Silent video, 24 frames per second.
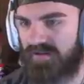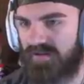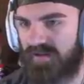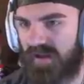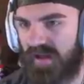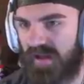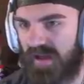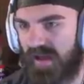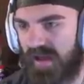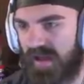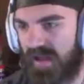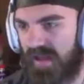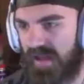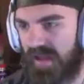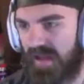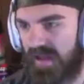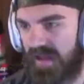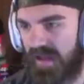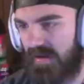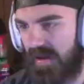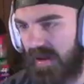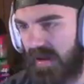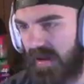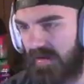
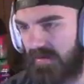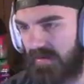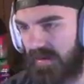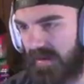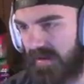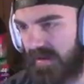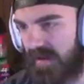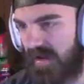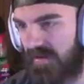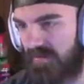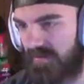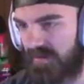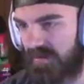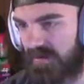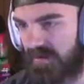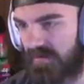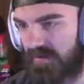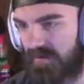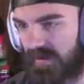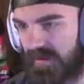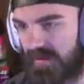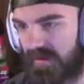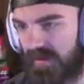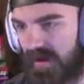they, like, I don't
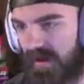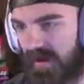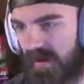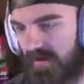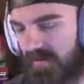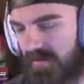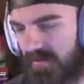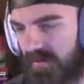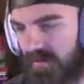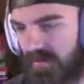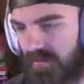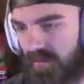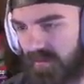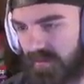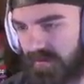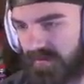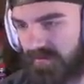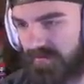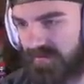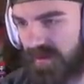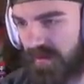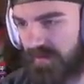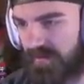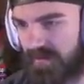know, like, I don't know what
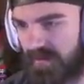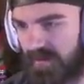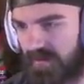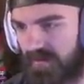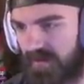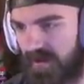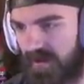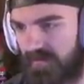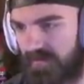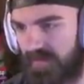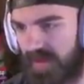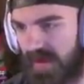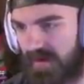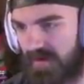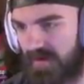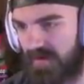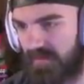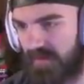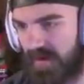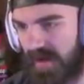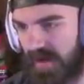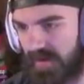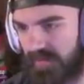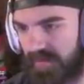this game could have done better,
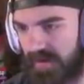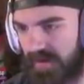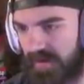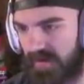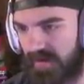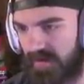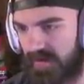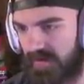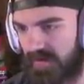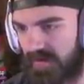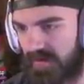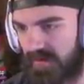in my opinion.